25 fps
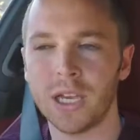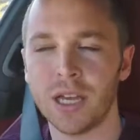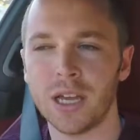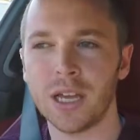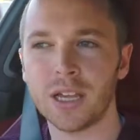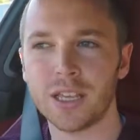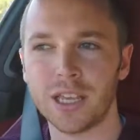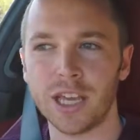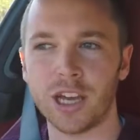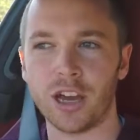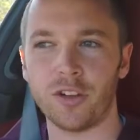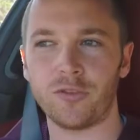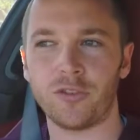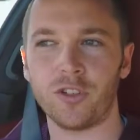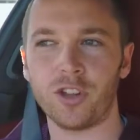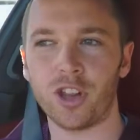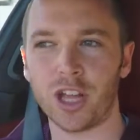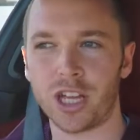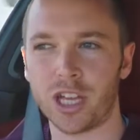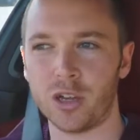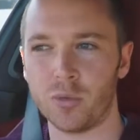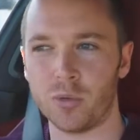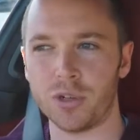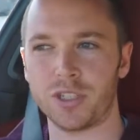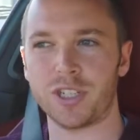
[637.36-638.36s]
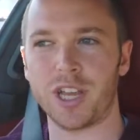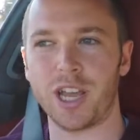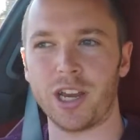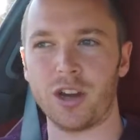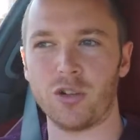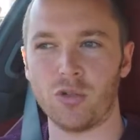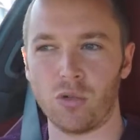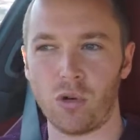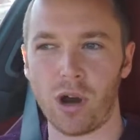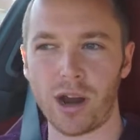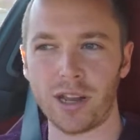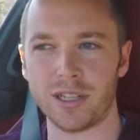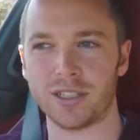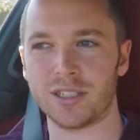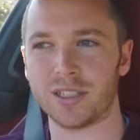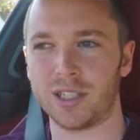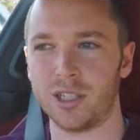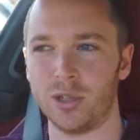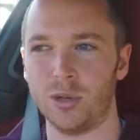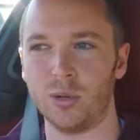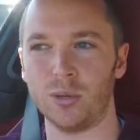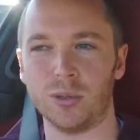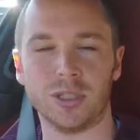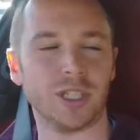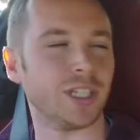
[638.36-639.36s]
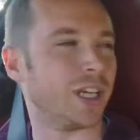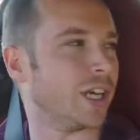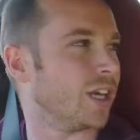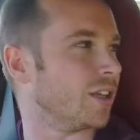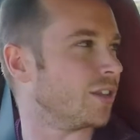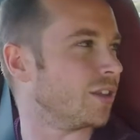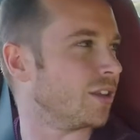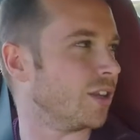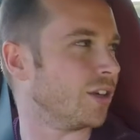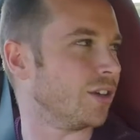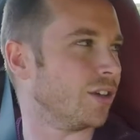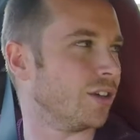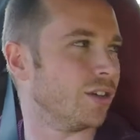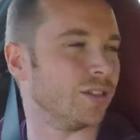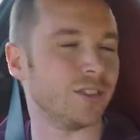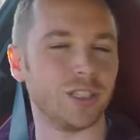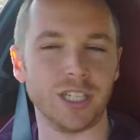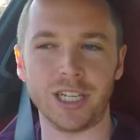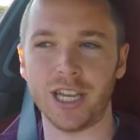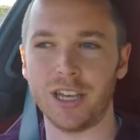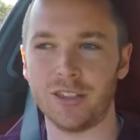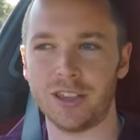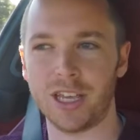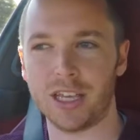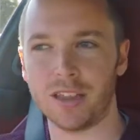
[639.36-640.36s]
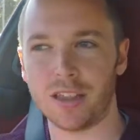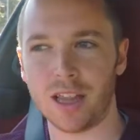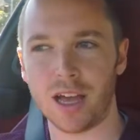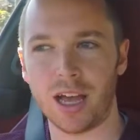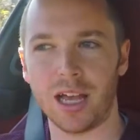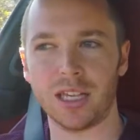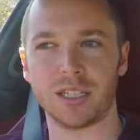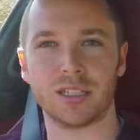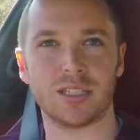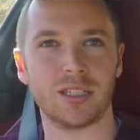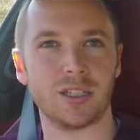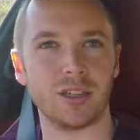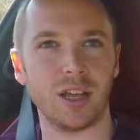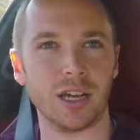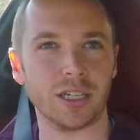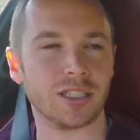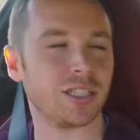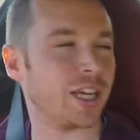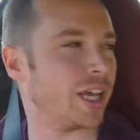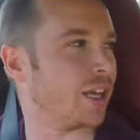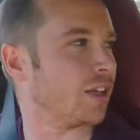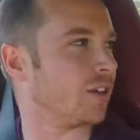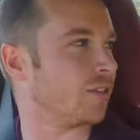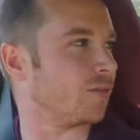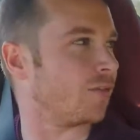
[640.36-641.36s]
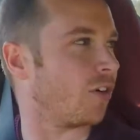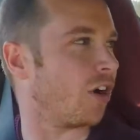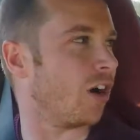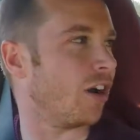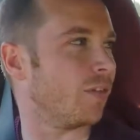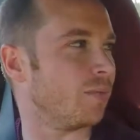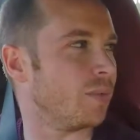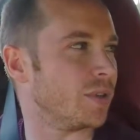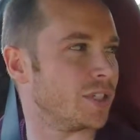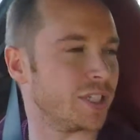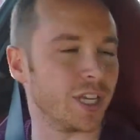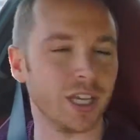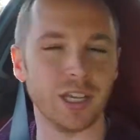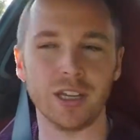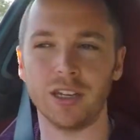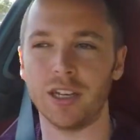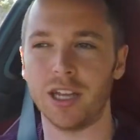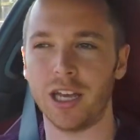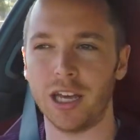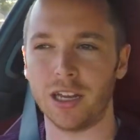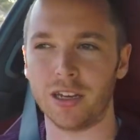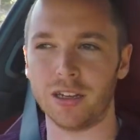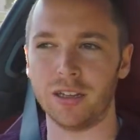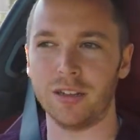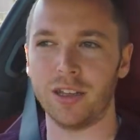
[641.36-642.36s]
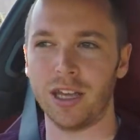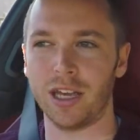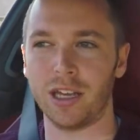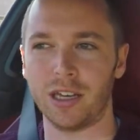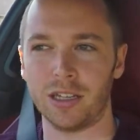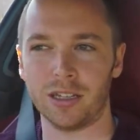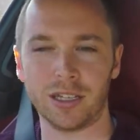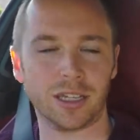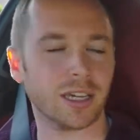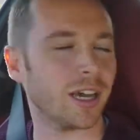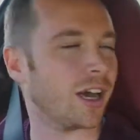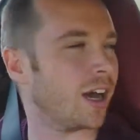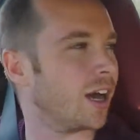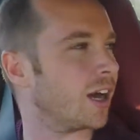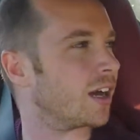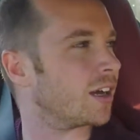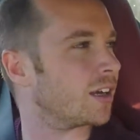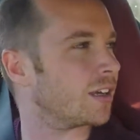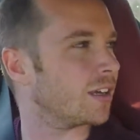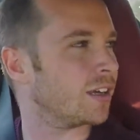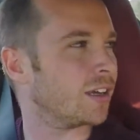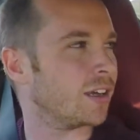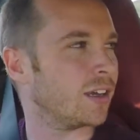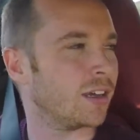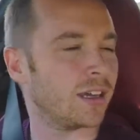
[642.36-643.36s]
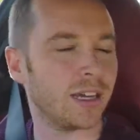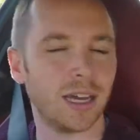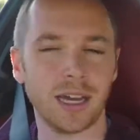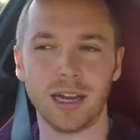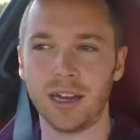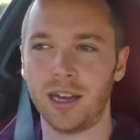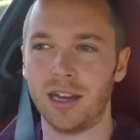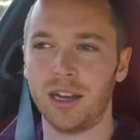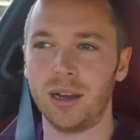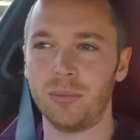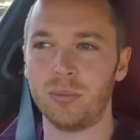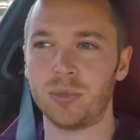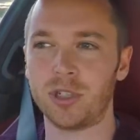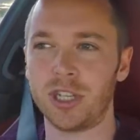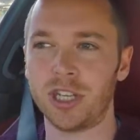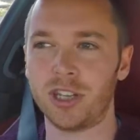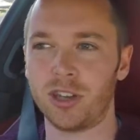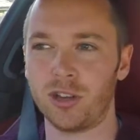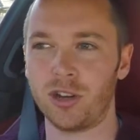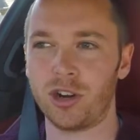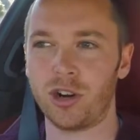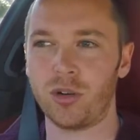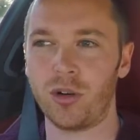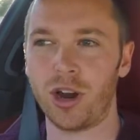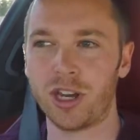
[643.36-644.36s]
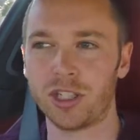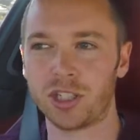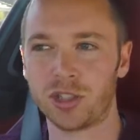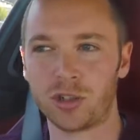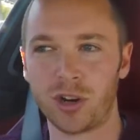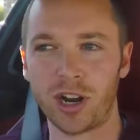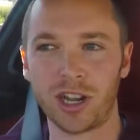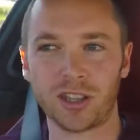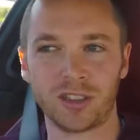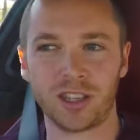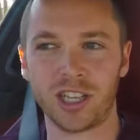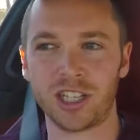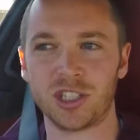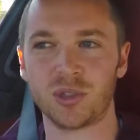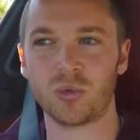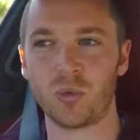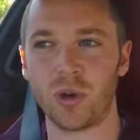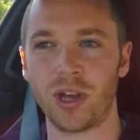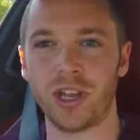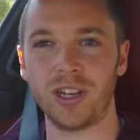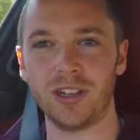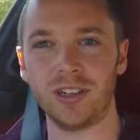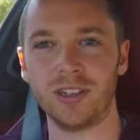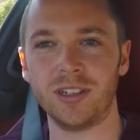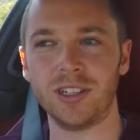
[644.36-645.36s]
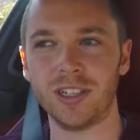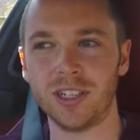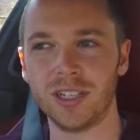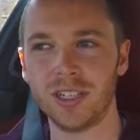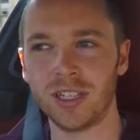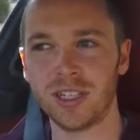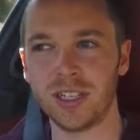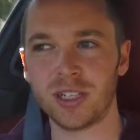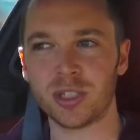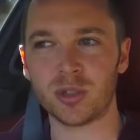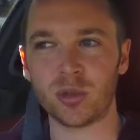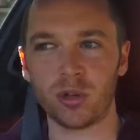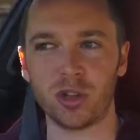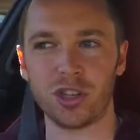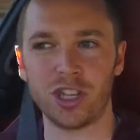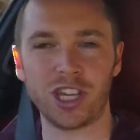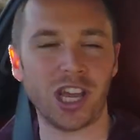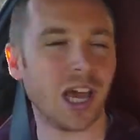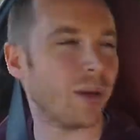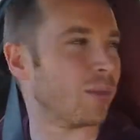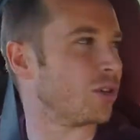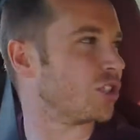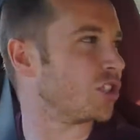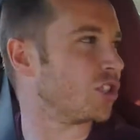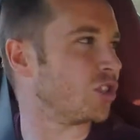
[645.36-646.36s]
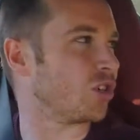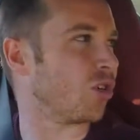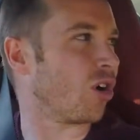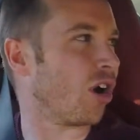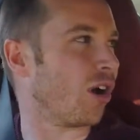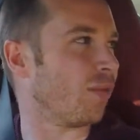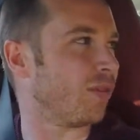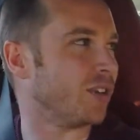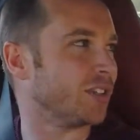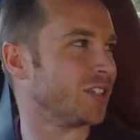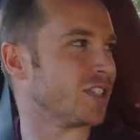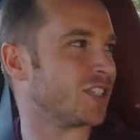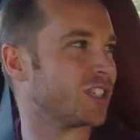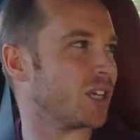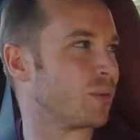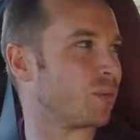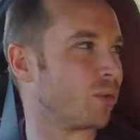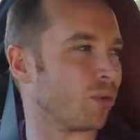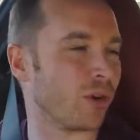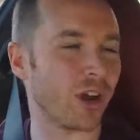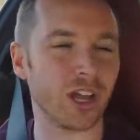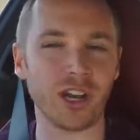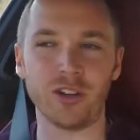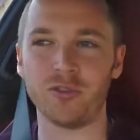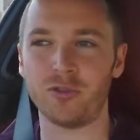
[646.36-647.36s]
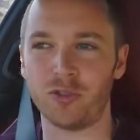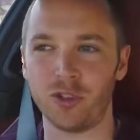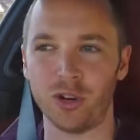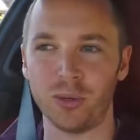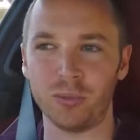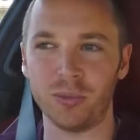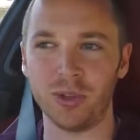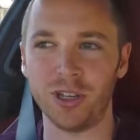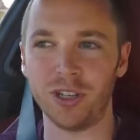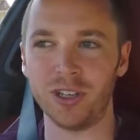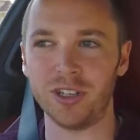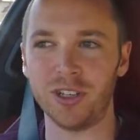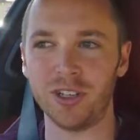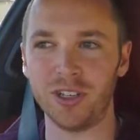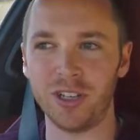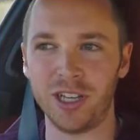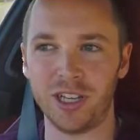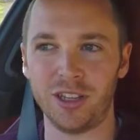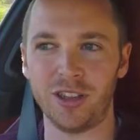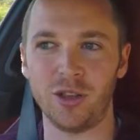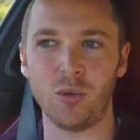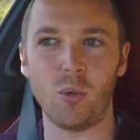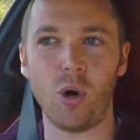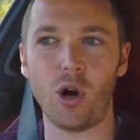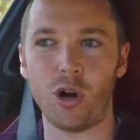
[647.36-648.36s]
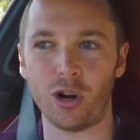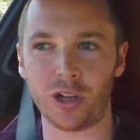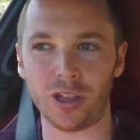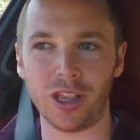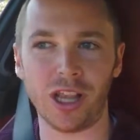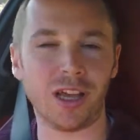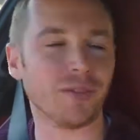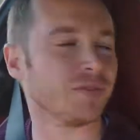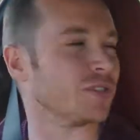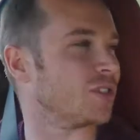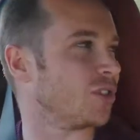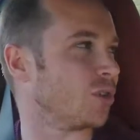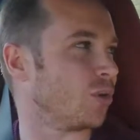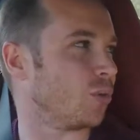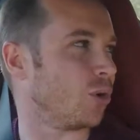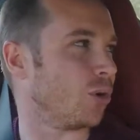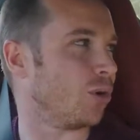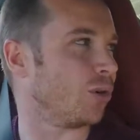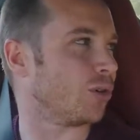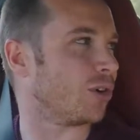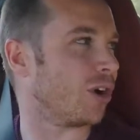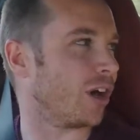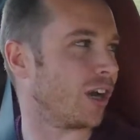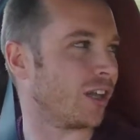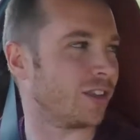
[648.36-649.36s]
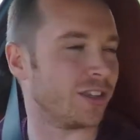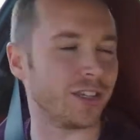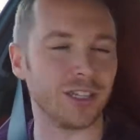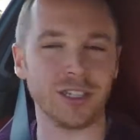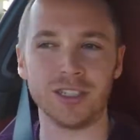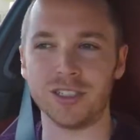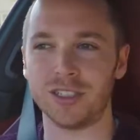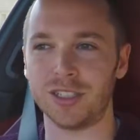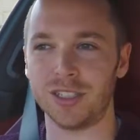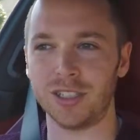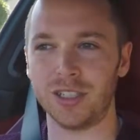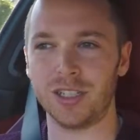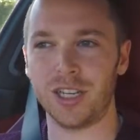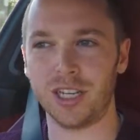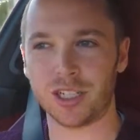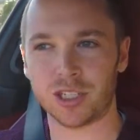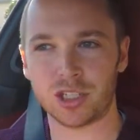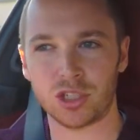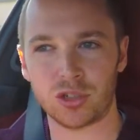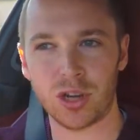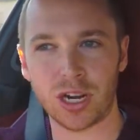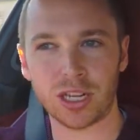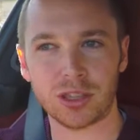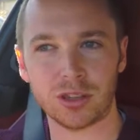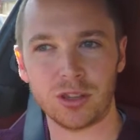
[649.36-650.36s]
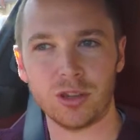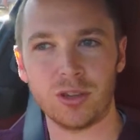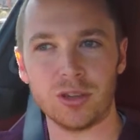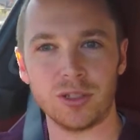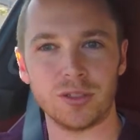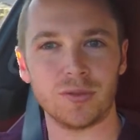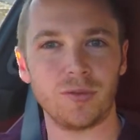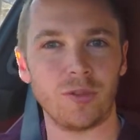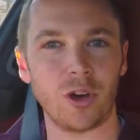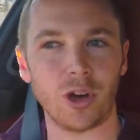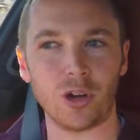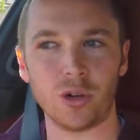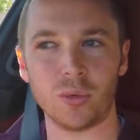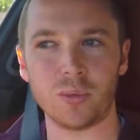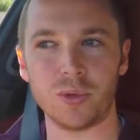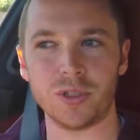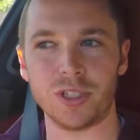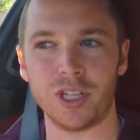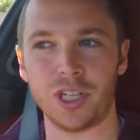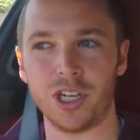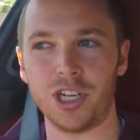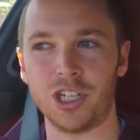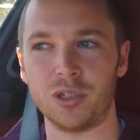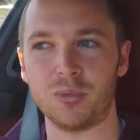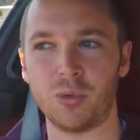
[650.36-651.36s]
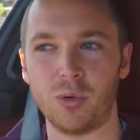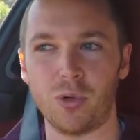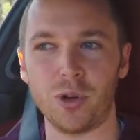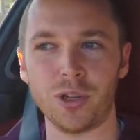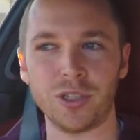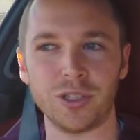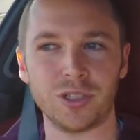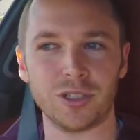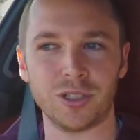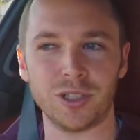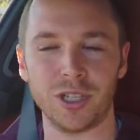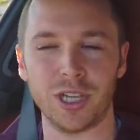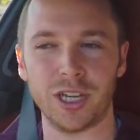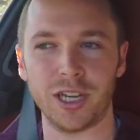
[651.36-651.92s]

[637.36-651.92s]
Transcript: Yeah, I feel like it would take great skill to get that last like 10 to 5% out of the car, particularly on a racetrack. That's when sort of the amateur drivers are separated from the Warren Luffs of the world kind of thing to extract those final percentage points.